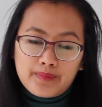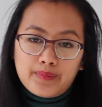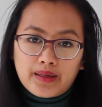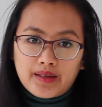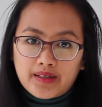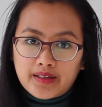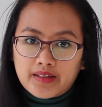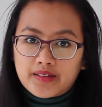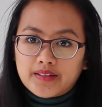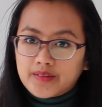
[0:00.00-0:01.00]

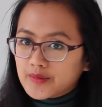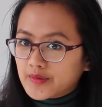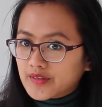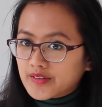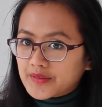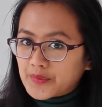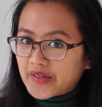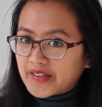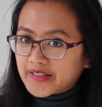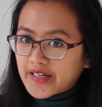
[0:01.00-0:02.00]
But
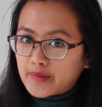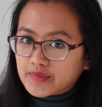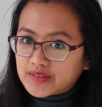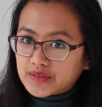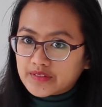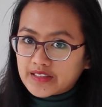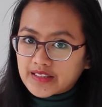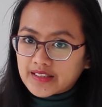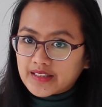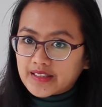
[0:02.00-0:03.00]
when it comes to
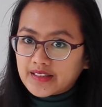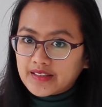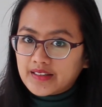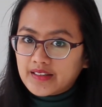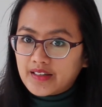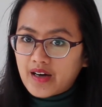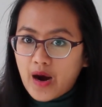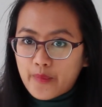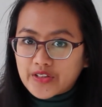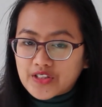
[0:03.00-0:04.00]
really
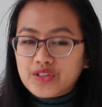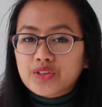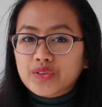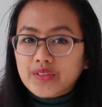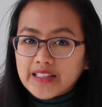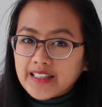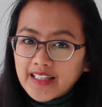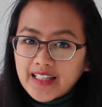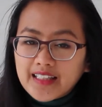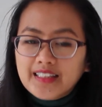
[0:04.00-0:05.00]
how much do you really
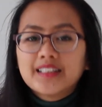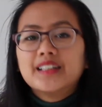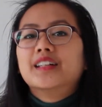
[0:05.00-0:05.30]
need,